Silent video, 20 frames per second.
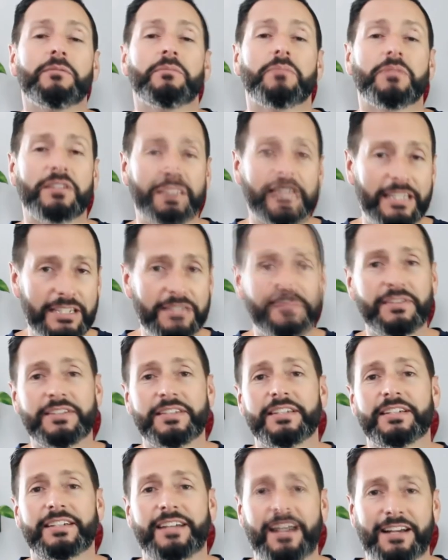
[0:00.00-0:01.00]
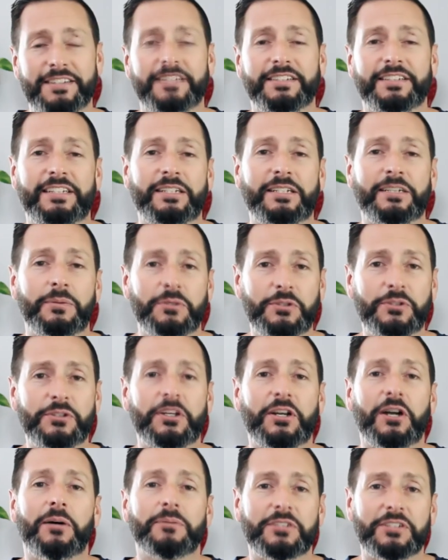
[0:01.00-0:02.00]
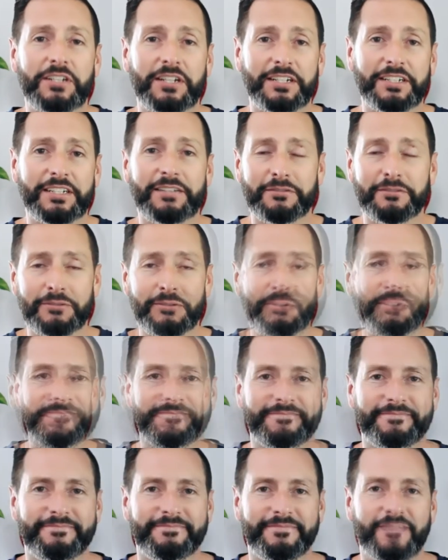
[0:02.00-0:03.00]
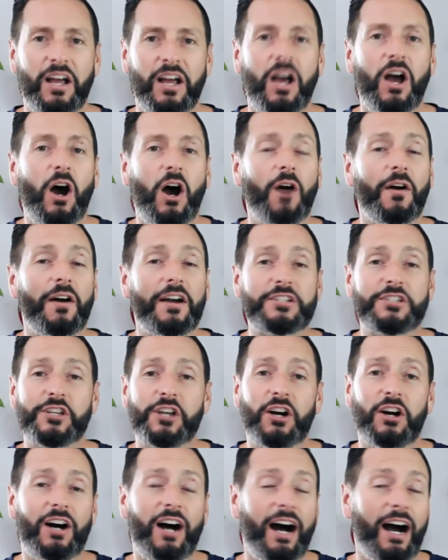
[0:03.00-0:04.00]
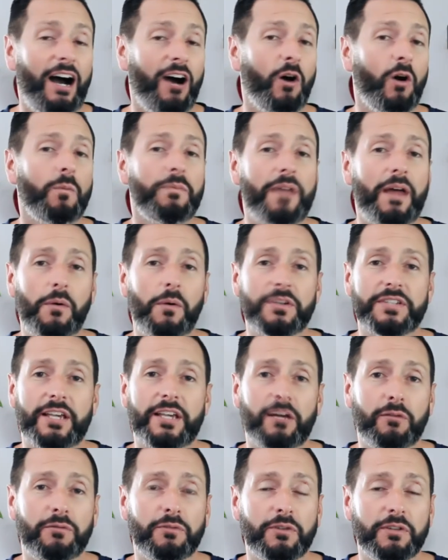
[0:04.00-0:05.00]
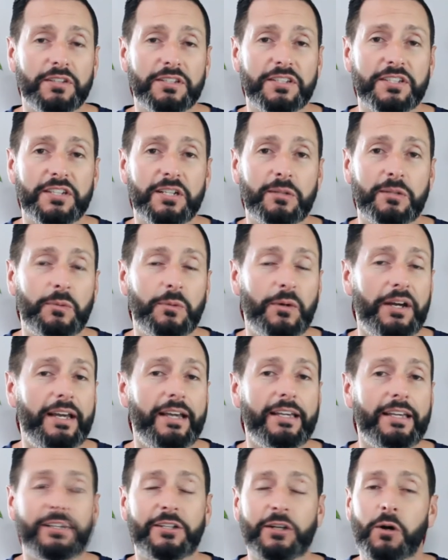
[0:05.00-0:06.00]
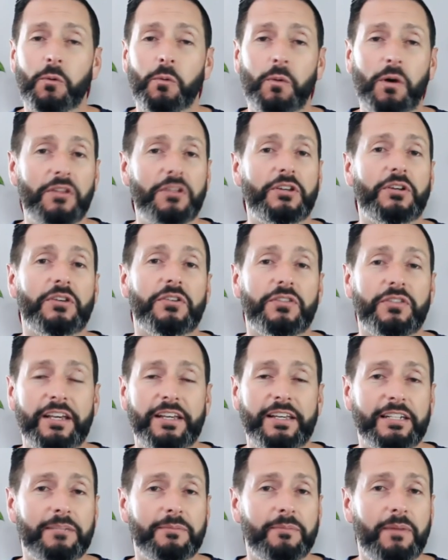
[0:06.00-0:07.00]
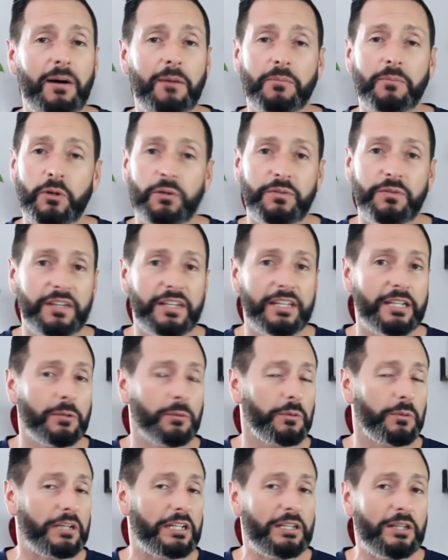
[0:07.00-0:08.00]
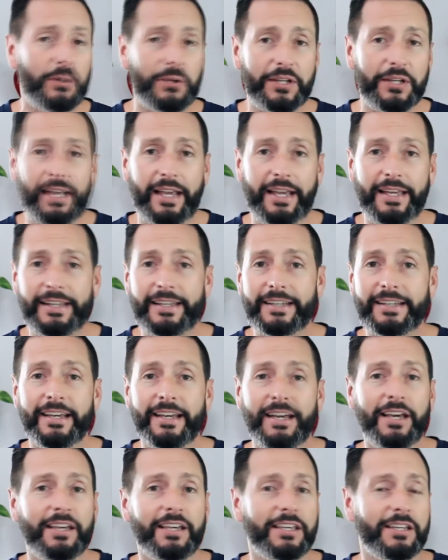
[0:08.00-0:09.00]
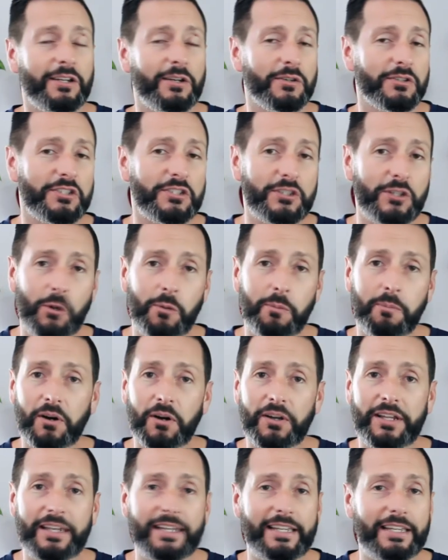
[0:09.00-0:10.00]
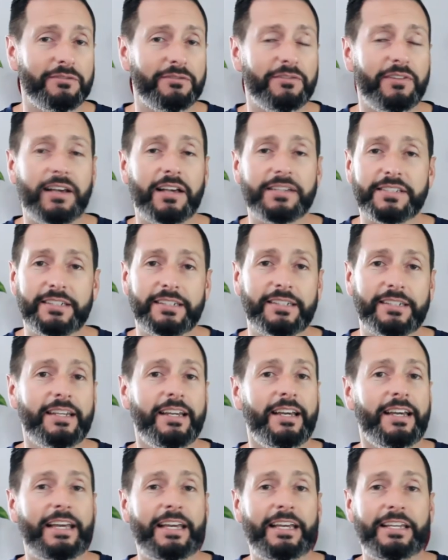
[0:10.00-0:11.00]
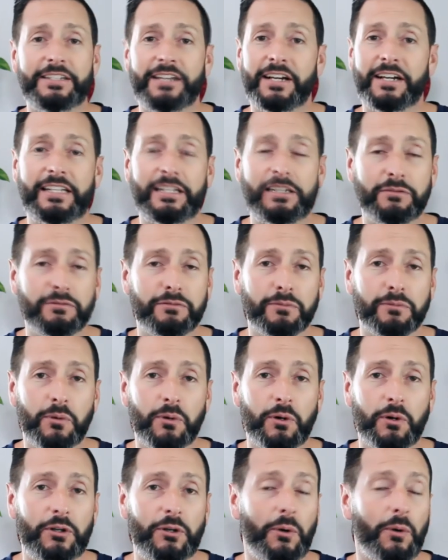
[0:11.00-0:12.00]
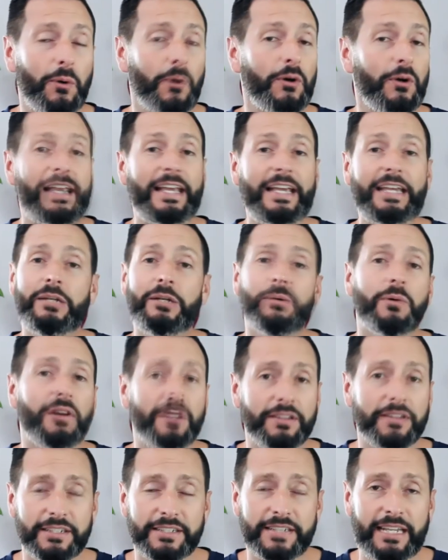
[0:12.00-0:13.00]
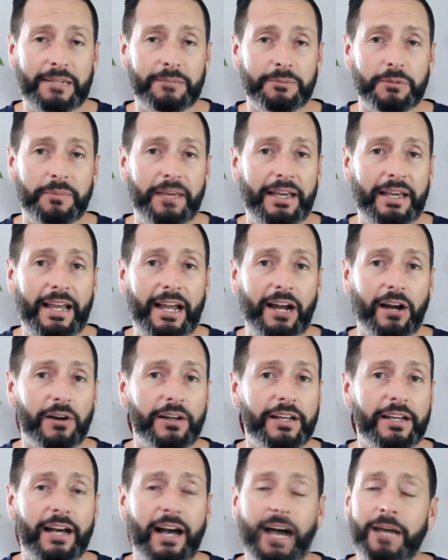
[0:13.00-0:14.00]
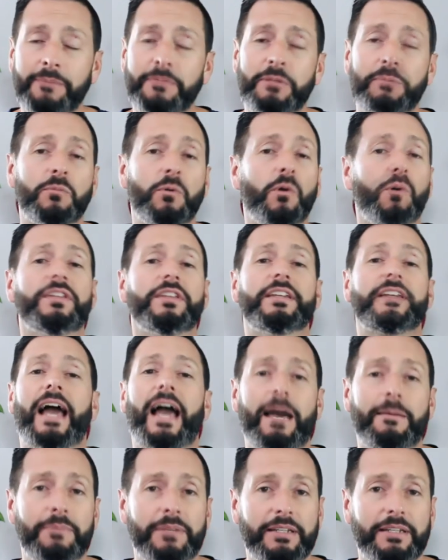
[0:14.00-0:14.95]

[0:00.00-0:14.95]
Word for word: Please visit Casa Tina when you come to Dunedin, Florida. All right, y'all. I hope that was helpful in some way. You know, whether you're thinking about moving, relocating, you know, snowbirding, investing in Dunedin, Florida, or anywhere in the Tampa Bay area, I'd be more than happy